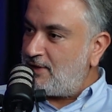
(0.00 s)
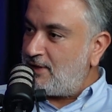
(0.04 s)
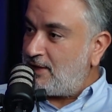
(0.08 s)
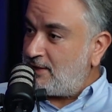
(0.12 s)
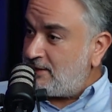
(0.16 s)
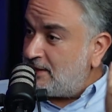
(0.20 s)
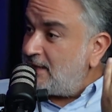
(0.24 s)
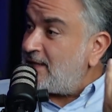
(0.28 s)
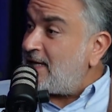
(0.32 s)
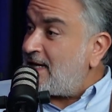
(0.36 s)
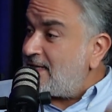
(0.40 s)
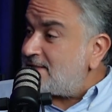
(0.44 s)

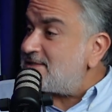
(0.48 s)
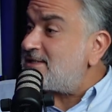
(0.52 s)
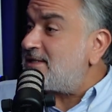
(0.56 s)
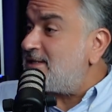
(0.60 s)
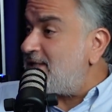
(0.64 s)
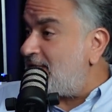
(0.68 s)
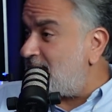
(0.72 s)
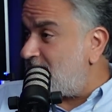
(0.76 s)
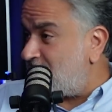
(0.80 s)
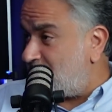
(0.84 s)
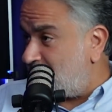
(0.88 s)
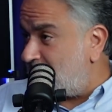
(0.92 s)
and then ask
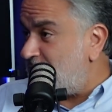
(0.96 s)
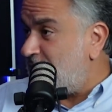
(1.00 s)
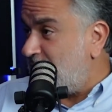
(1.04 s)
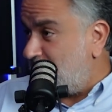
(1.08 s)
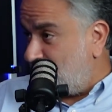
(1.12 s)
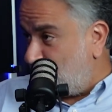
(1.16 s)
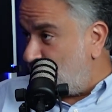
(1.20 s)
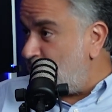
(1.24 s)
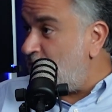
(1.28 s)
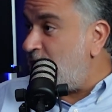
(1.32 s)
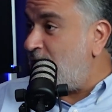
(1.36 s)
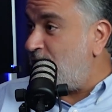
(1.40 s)
that
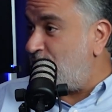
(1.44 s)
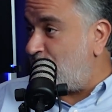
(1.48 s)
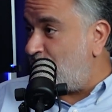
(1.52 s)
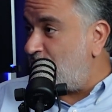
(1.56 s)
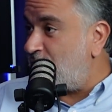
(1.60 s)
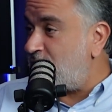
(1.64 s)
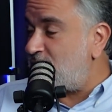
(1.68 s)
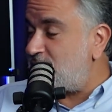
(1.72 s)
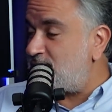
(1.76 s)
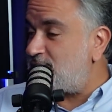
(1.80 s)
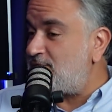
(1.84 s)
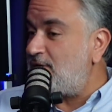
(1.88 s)

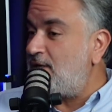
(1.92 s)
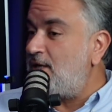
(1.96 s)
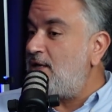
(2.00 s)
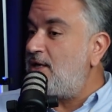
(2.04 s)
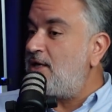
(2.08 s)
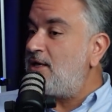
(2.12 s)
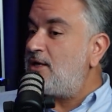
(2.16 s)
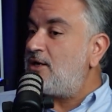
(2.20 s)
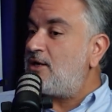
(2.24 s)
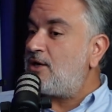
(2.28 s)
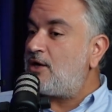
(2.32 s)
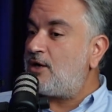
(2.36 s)
universe
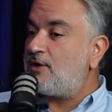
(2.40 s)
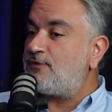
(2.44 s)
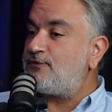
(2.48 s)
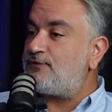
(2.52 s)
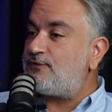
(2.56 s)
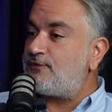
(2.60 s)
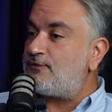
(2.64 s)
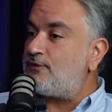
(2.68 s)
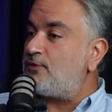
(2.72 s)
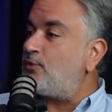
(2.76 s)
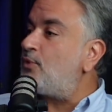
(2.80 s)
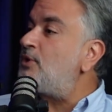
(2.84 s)

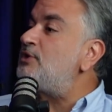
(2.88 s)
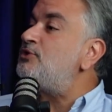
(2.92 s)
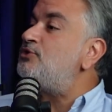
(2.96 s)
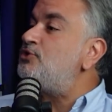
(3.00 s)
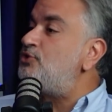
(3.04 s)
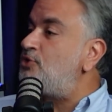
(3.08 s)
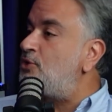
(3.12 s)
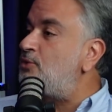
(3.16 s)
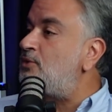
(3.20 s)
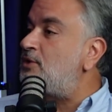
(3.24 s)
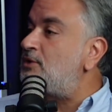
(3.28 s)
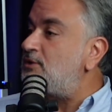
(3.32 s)
of what do
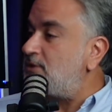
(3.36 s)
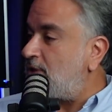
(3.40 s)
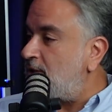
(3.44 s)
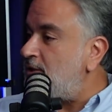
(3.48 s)
you want.